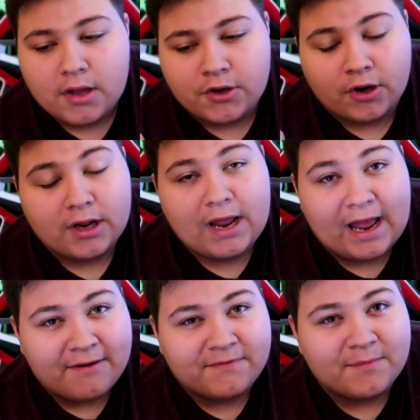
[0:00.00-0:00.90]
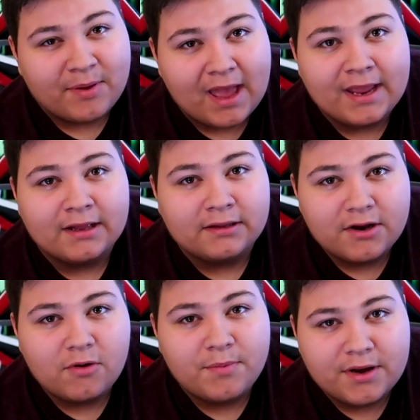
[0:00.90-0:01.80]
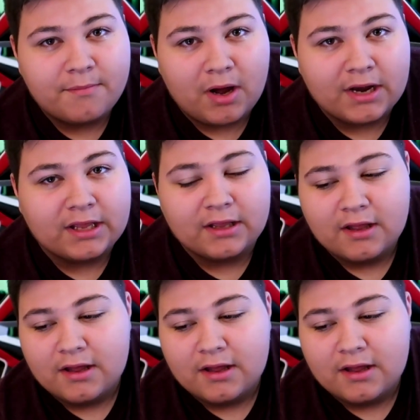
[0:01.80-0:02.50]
you're gonna have to pay a little bit of money,